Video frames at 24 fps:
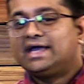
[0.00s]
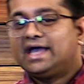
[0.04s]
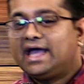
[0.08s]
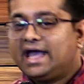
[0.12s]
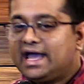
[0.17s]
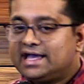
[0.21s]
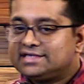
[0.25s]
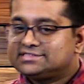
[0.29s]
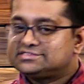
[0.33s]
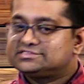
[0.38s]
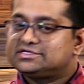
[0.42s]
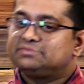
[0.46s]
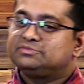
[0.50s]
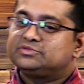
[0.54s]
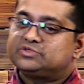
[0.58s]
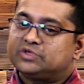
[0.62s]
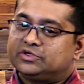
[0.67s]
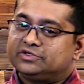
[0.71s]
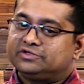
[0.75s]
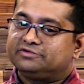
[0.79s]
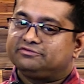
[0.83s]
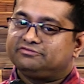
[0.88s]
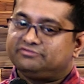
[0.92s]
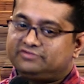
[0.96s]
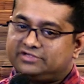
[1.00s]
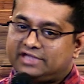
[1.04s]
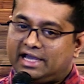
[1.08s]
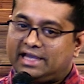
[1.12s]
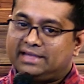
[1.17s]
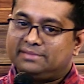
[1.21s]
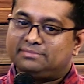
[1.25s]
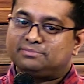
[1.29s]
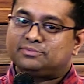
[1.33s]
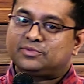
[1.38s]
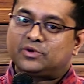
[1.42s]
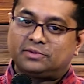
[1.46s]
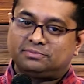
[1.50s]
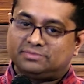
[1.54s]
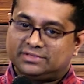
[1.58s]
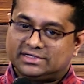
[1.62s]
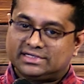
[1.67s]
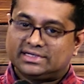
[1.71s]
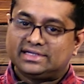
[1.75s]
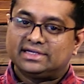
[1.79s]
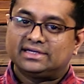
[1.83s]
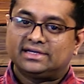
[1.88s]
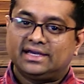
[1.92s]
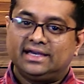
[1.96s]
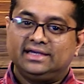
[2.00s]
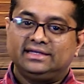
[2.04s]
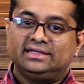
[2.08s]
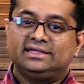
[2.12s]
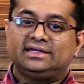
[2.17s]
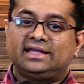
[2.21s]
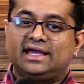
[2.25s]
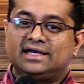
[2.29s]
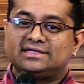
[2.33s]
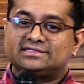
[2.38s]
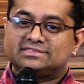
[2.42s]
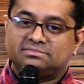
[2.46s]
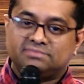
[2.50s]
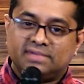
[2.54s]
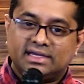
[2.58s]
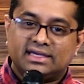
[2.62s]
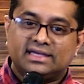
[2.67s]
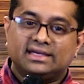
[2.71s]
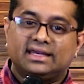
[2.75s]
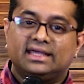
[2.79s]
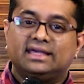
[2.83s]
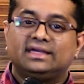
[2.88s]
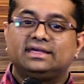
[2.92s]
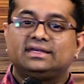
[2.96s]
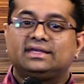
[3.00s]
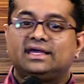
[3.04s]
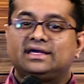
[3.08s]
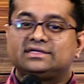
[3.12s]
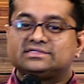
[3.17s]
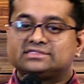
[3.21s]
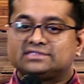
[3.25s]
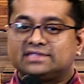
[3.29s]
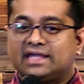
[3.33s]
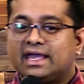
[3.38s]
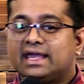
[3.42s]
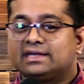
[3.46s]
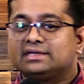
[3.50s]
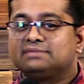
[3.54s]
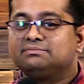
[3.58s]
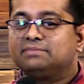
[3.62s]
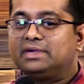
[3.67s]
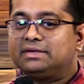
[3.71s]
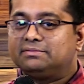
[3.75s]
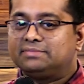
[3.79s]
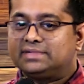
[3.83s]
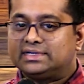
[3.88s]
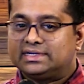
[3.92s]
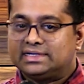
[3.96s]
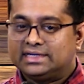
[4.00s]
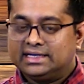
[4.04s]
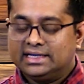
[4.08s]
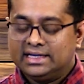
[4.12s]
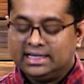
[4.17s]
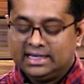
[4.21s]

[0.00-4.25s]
has some sort of time property, right? It has a beginning, it has an end, maybe.